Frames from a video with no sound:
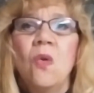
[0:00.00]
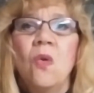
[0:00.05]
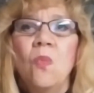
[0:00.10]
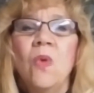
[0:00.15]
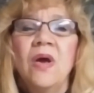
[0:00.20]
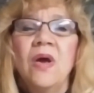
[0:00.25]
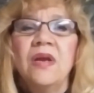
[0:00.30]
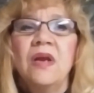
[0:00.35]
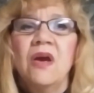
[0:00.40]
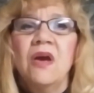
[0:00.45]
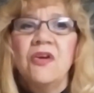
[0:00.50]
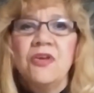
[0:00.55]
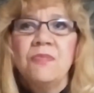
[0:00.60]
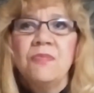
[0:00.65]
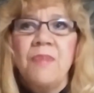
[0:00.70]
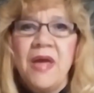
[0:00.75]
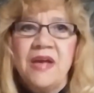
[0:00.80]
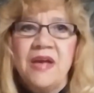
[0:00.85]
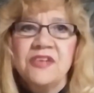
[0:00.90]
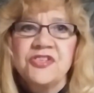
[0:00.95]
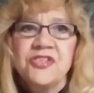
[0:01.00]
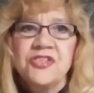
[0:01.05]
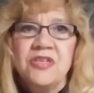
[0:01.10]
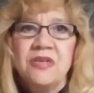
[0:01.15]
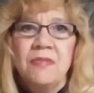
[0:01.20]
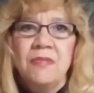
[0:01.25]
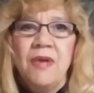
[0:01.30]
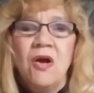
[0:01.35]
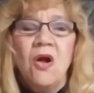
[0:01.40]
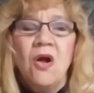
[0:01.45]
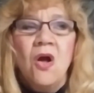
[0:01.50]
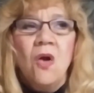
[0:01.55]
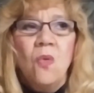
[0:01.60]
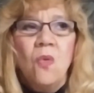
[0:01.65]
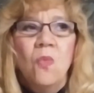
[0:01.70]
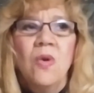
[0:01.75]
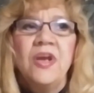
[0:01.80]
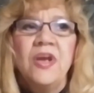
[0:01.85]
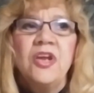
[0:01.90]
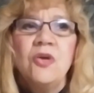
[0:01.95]
What are you passionate about?
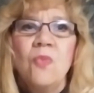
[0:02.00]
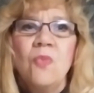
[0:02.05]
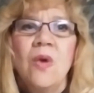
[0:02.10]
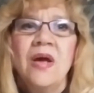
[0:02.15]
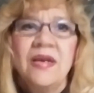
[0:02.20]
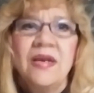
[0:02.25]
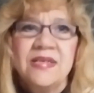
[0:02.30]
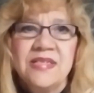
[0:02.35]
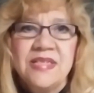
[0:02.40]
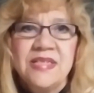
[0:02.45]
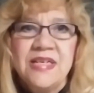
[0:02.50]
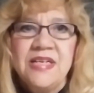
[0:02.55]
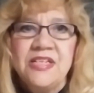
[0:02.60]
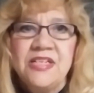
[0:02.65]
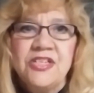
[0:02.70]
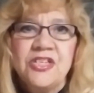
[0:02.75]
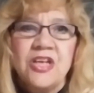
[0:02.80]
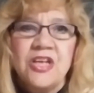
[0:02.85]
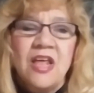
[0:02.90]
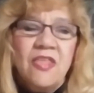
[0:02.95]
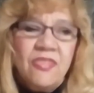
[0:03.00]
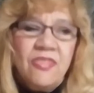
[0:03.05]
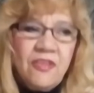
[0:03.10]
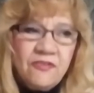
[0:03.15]
What do you want to teach